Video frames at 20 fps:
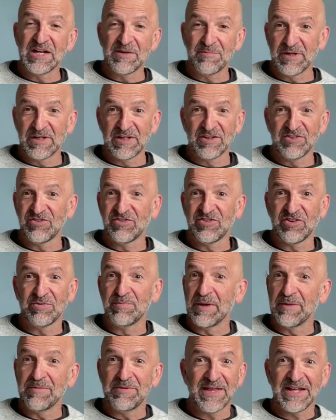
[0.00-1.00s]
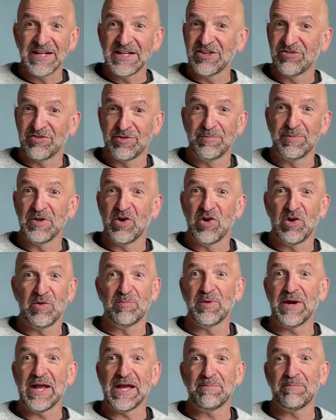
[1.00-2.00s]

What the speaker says: Because he says maybe that needs to be all brought